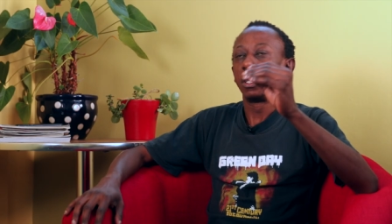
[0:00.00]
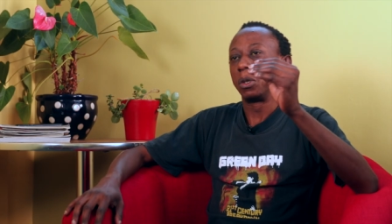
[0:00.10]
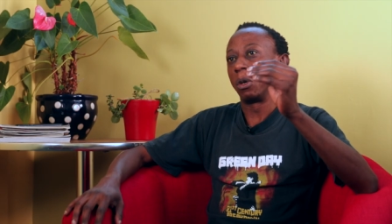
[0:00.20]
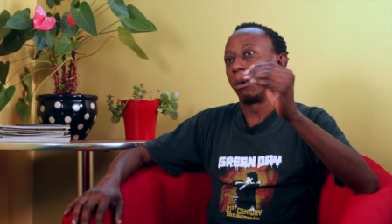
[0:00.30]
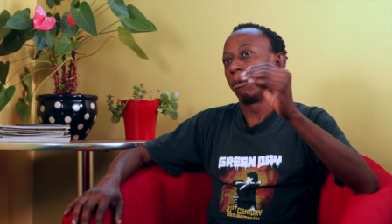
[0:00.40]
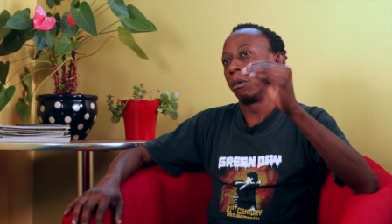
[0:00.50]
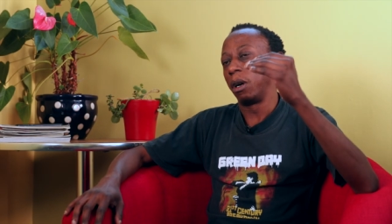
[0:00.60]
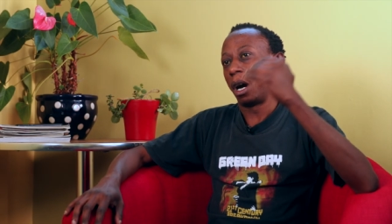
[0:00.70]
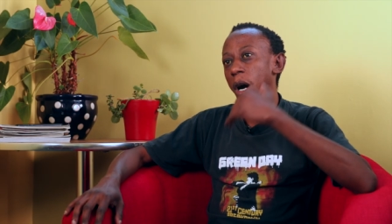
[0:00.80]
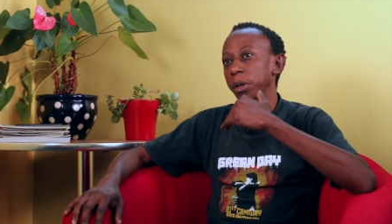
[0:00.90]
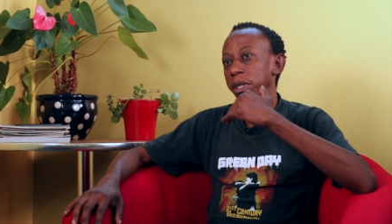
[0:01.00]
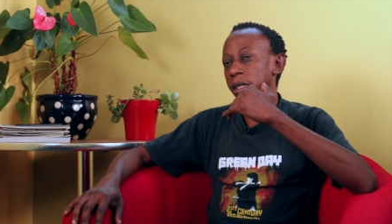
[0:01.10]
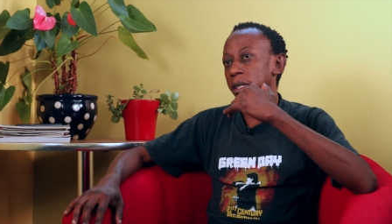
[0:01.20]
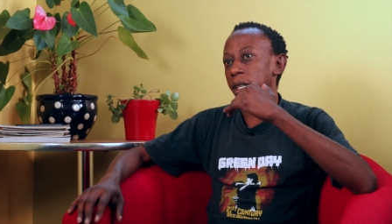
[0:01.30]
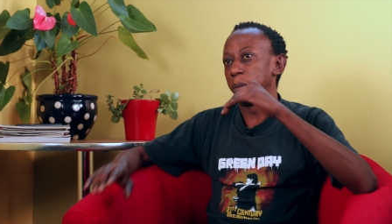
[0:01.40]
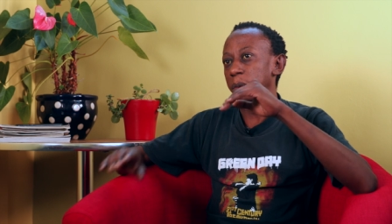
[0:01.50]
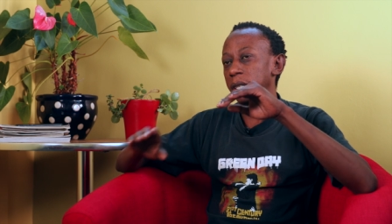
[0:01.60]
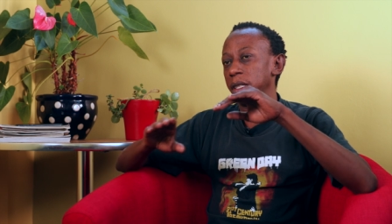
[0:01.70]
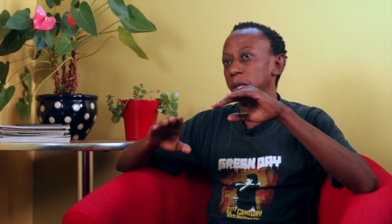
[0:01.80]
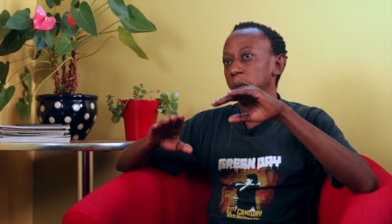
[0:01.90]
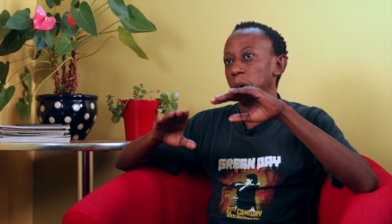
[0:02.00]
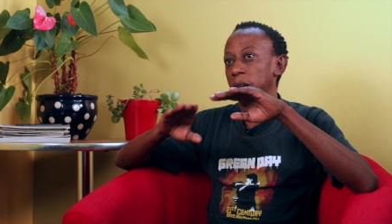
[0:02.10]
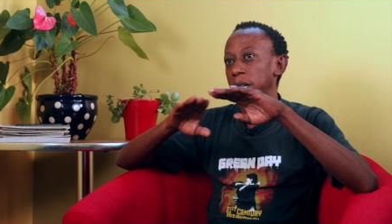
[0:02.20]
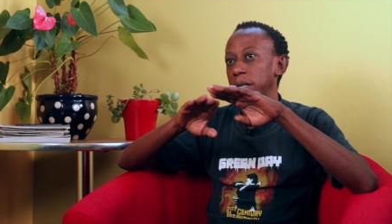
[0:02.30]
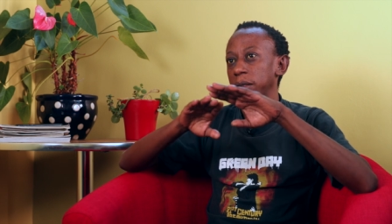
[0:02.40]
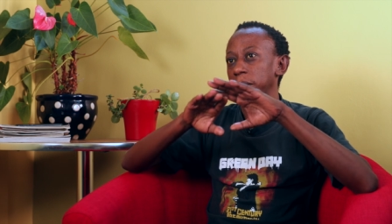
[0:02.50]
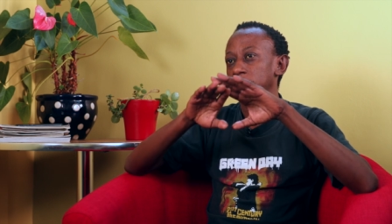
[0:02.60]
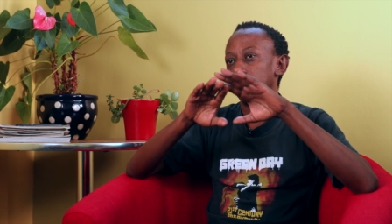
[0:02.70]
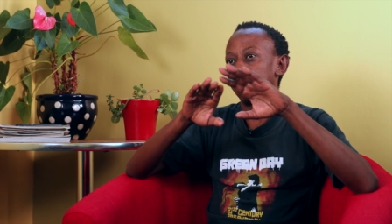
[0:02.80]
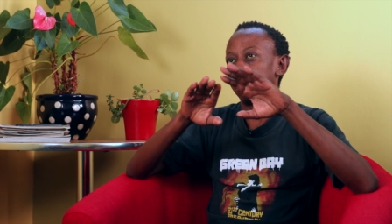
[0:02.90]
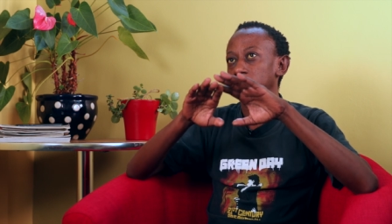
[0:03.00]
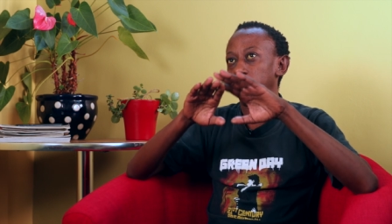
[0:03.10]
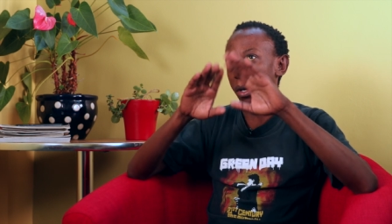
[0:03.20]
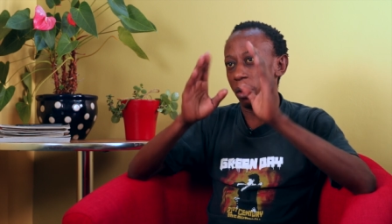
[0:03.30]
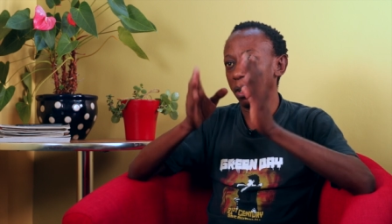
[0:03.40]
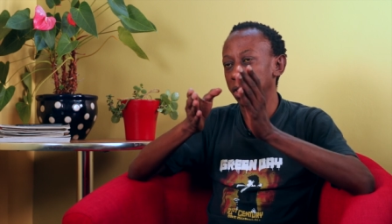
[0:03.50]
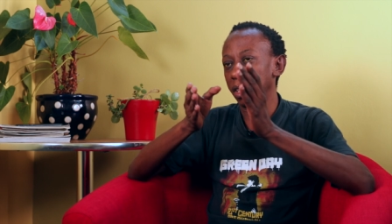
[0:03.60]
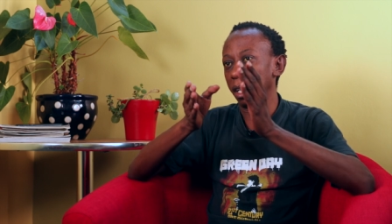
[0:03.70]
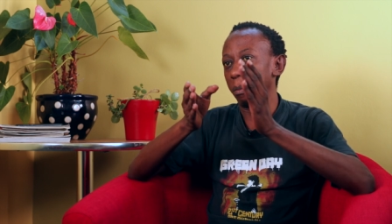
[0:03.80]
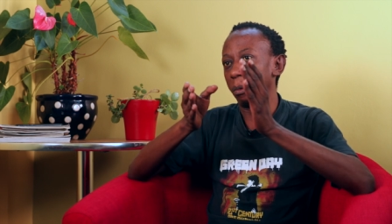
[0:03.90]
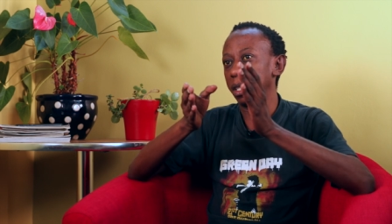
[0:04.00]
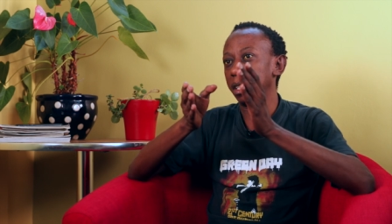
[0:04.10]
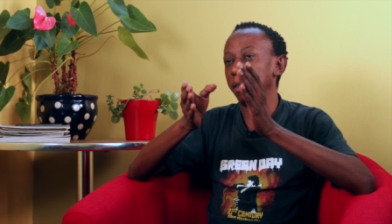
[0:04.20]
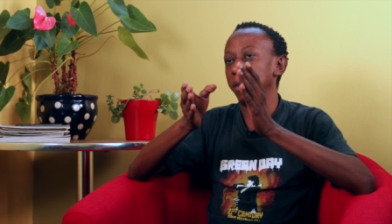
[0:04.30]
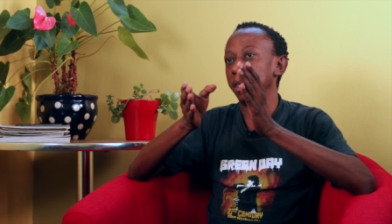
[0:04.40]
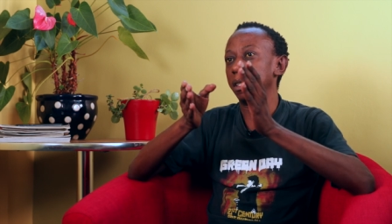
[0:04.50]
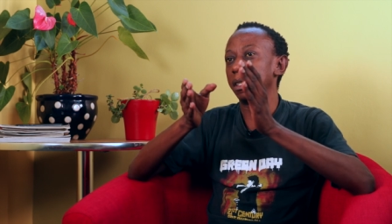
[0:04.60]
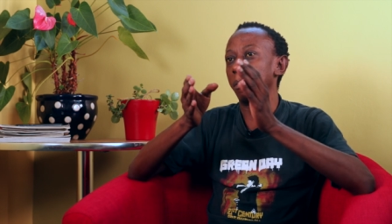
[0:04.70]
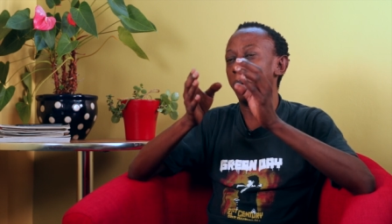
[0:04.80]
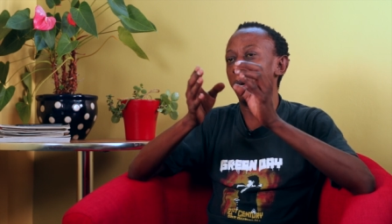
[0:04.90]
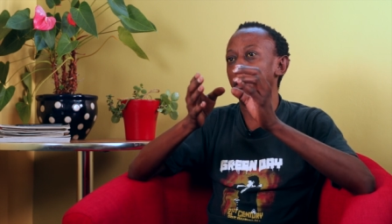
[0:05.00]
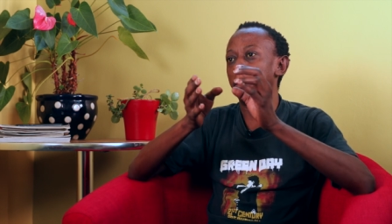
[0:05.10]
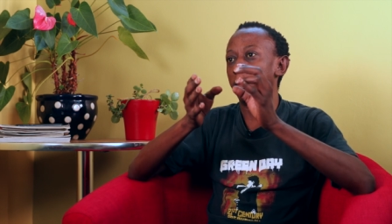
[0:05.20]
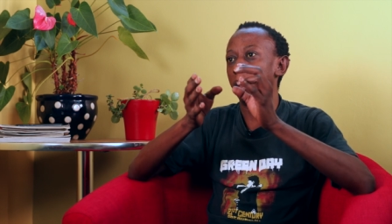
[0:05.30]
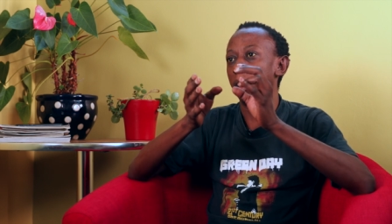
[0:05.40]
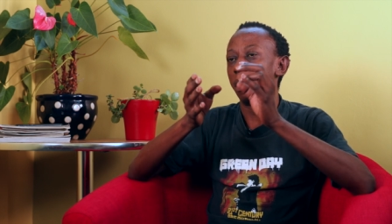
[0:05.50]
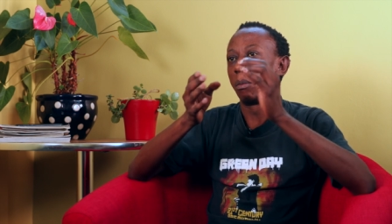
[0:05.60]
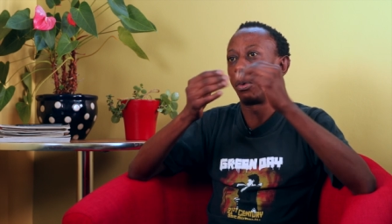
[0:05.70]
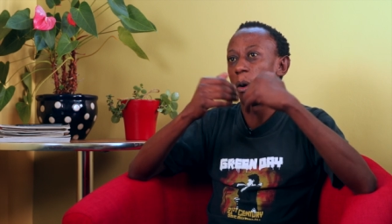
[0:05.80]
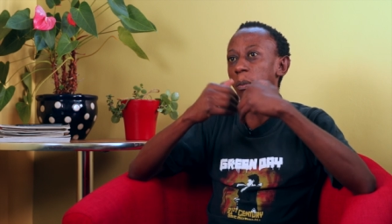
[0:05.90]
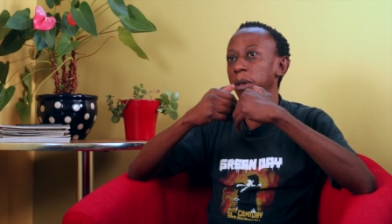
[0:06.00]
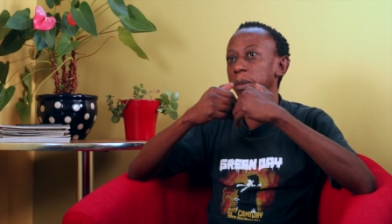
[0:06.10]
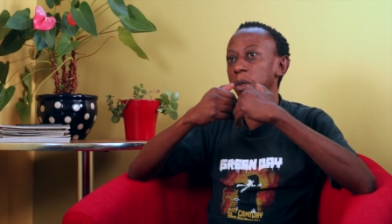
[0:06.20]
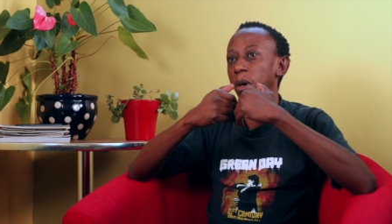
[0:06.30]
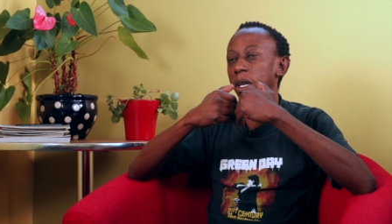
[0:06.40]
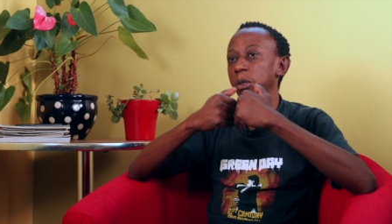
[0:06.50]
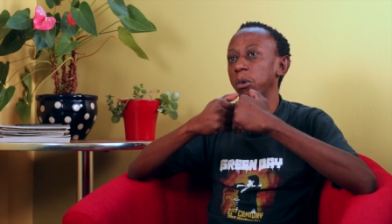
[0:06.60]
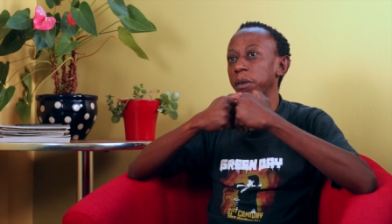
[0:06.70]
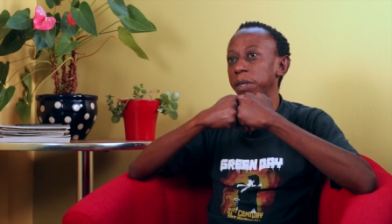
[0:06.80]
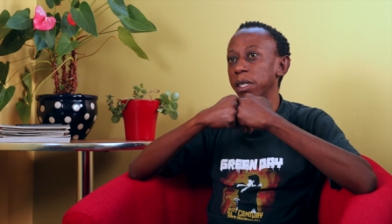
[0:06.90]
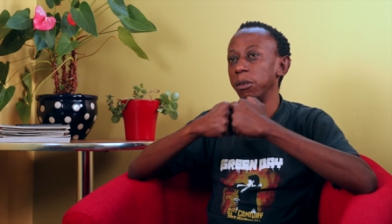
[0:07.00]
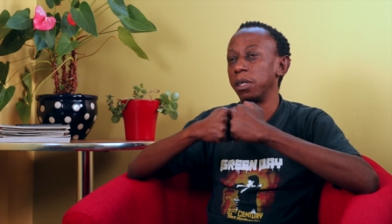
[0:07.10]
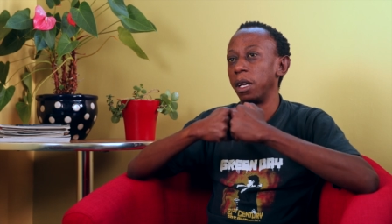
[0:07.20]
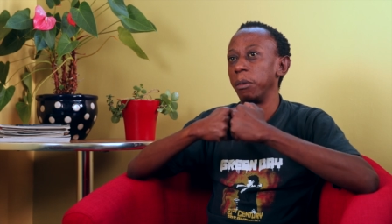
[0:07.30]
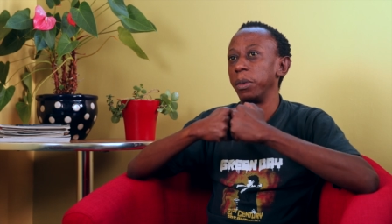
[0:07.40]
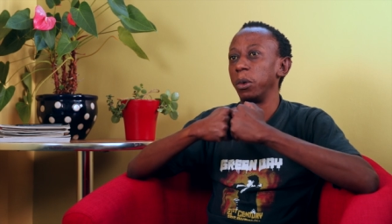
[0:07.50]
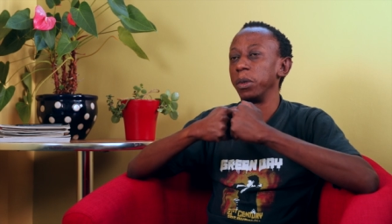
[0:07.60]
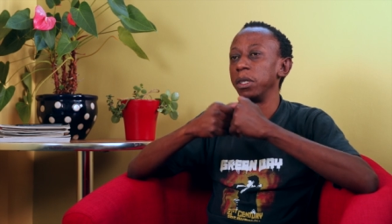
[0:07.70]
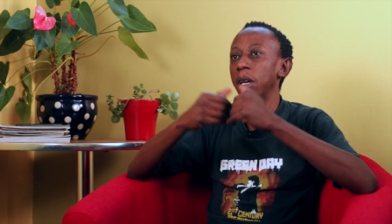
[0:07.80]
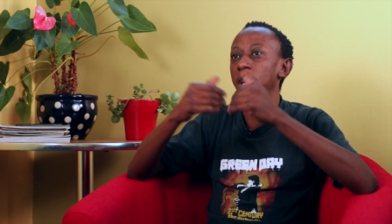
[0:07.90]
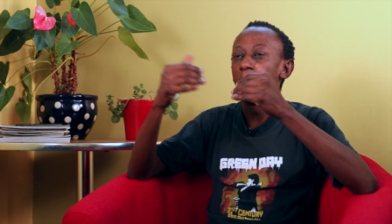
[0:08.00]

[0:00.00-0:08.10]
So ours is shaped into a banana shape, which gives it a bit of problems to us who have sickle cell because